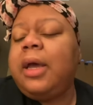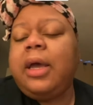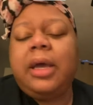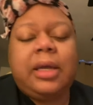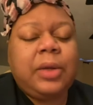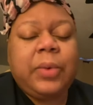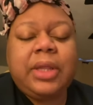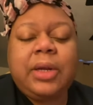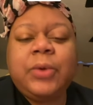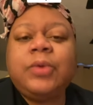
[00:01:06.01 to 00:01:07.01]
Anyone that
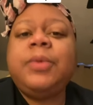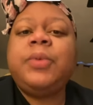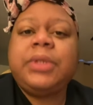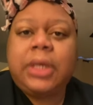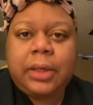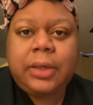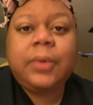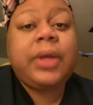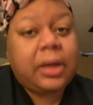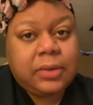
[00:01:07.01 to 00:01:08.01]
knows me will tell you
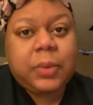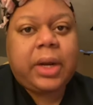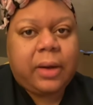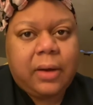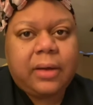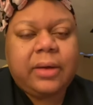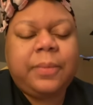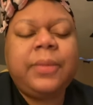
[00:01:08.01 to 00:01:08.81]
that is what I call him.